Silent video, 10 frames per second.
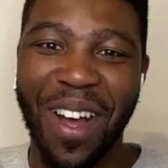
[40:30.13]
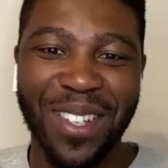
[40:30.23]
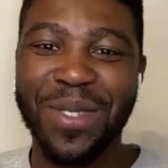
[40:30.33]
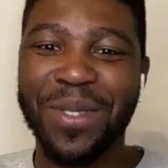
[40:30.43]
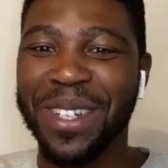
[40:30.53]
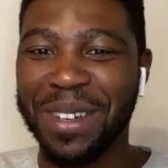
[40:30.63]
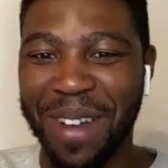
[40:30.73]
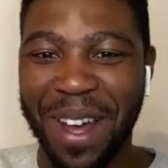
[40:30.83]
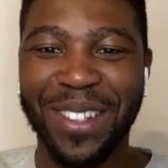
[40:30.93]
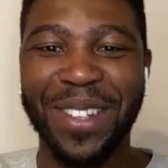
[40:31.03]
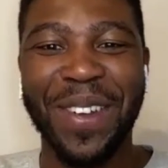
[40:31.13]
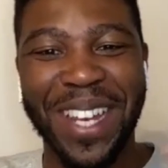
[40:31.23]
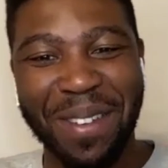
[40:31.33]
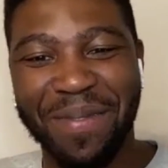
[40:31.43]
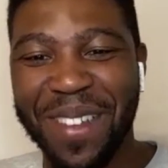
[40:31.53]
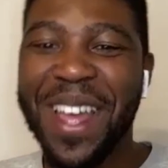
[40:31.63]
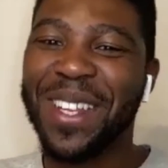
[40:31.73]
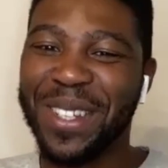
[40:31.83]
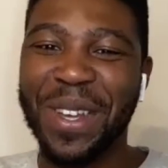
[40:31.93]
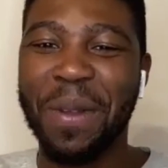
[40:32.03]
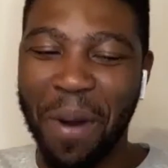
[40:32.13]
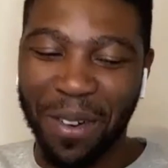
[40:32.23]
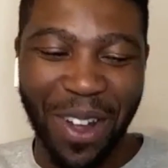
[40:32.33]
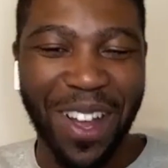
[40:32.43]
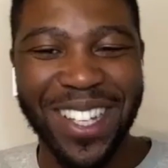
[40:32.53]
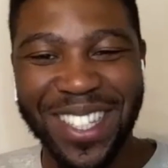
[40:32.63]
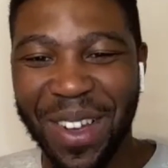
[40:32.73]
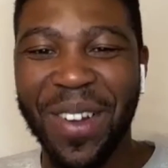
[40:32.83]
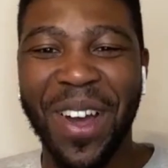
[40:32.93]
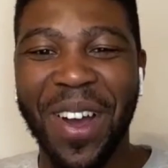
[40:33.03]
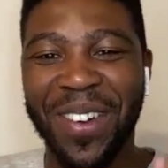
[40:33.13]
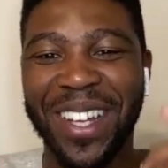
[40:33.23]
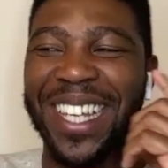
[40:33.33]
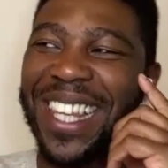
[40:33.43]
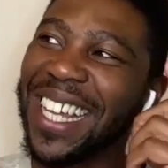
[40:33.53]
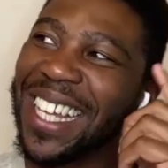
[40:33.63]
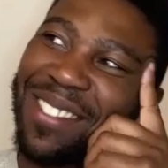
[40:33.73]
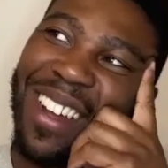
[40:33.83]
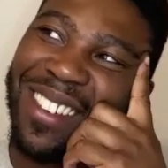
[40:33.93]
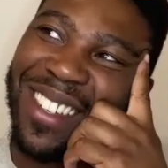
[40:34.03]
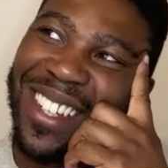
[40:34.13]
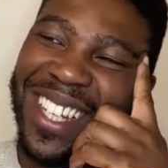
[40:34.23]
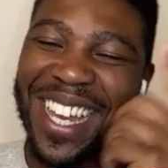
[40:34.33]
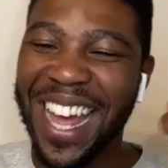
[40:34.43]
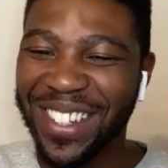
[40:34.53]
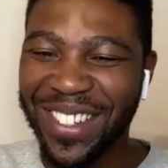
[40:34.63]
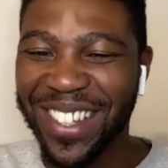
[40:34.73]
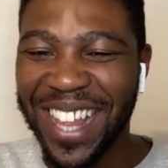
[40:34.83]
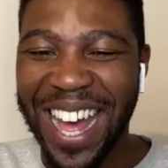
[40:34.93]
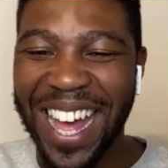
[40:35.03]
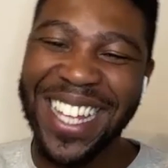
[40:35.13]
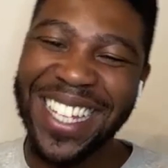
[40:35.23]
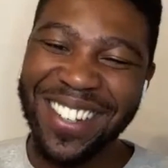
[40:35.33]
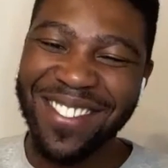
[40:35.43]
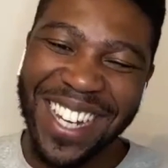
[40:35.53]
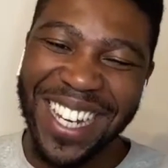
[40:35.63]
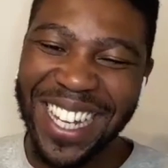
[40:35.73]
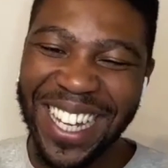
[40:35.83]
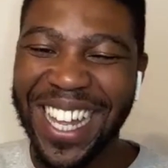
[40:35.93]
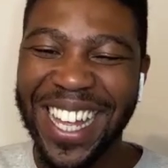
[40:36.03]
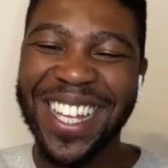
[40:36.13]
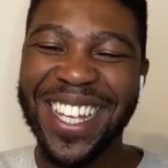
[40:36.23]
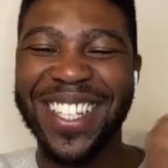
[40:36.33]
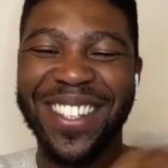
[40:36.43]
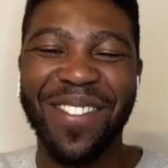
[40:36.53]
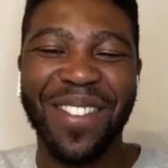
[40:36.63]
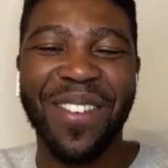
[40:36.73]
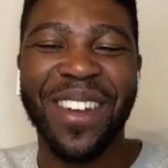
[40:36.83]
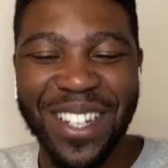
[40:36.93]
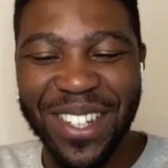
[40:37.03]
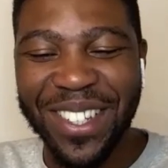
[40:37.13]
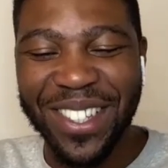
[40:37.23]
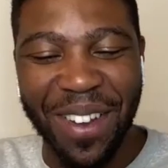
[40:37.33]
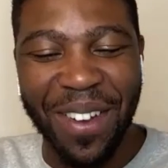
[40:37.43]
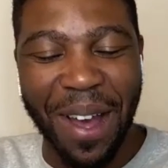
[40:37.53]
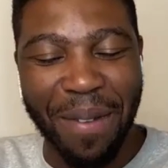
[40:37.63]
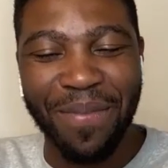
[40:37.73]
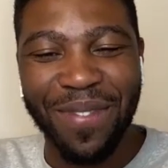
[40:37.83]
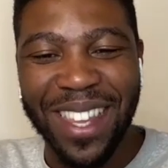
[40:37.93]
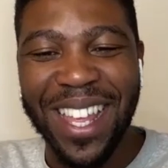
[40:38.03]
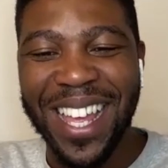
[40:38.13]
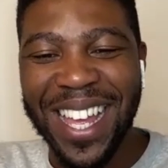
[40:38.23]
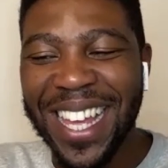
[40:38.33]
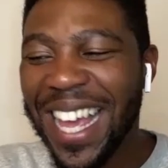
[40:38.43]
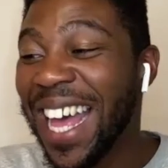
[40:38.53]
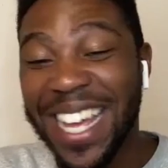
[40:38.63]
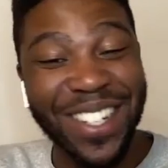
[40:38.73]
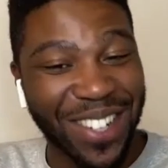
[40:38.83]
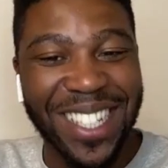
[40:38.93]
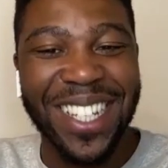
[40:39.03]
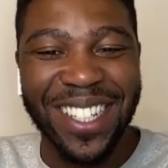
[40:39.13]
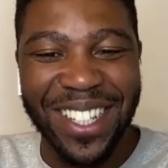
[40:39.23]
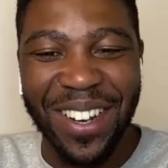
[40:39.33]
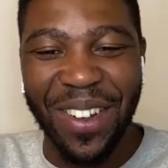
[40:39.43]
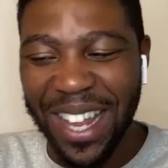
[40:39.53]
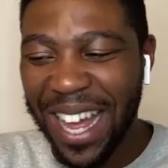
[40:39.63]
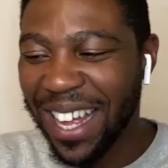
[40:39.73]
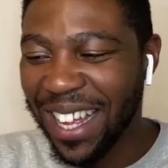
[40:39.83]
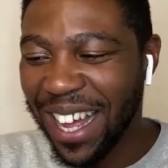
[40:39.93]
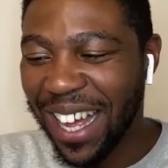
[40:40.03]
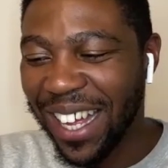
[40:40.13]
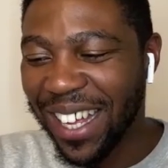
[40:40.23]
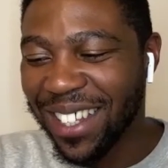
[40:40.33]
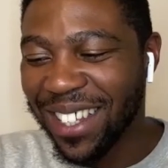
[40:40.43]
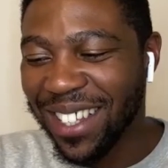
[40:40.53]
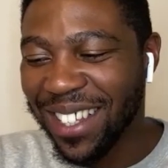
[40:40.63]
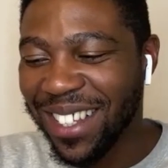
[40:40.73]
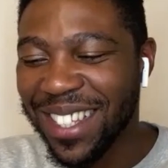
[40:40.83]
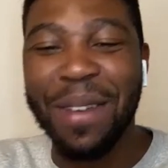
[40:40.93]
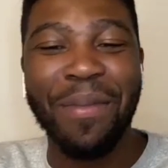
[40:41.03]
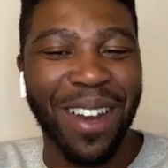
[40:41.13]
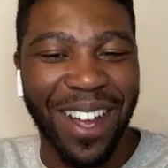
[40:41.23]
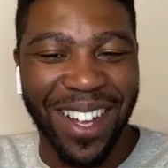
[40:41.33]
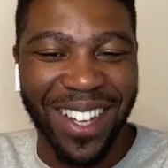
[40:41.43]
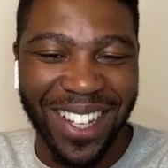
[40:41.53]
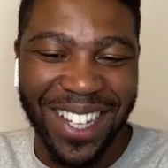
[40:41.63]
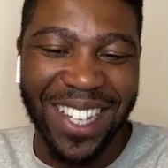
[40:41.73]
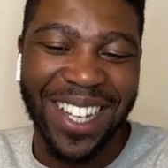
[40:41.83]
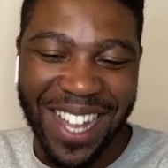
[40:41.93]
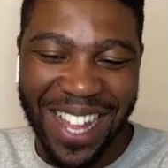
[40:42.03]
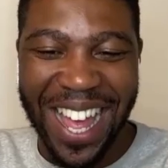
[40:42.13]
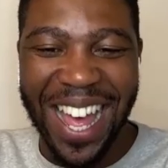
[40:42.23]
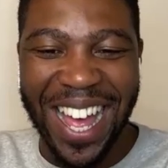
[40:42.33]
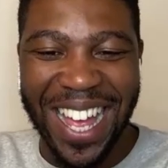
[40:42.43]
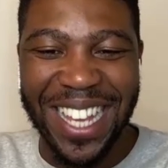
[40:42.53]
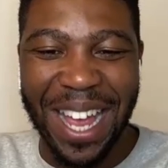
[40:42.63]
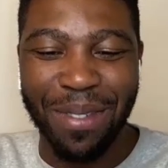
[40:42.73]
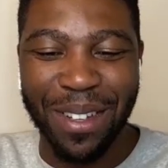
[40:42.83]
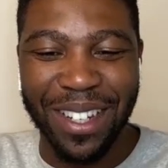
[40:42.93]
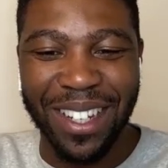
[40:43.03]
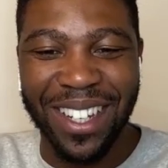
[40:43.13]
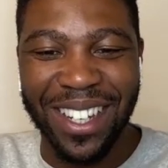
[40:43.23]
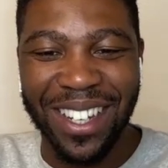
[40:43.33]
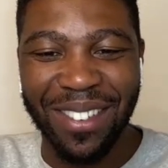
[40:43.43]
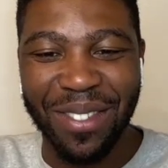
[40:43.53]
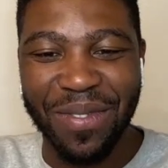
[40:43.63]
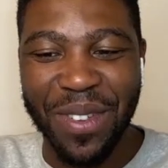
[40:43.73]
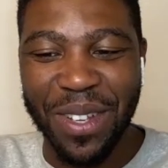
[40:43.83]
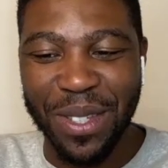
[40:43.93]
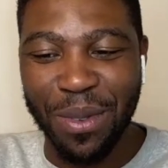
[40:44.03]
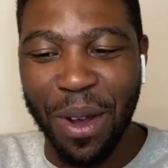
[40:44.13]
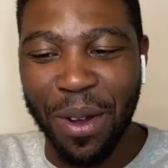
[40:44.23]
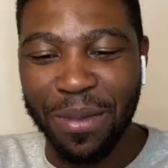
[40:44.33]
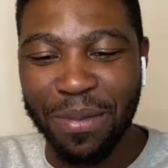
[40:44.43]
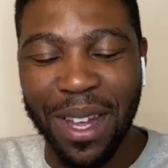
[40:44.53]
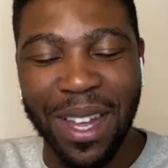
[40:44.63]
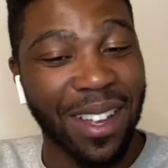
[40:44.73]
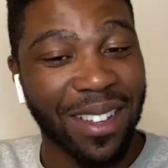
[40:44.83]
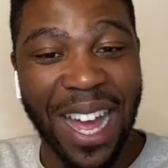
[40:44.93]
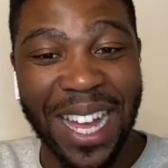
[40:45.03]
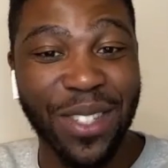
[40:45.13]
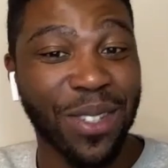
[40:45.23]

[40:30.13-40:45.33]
us talking about doing the podcast solo and thinking about, oh, can I do that? Is it really something I want to do? So yeah, interesting to know that similar has happened with you as well. But I guess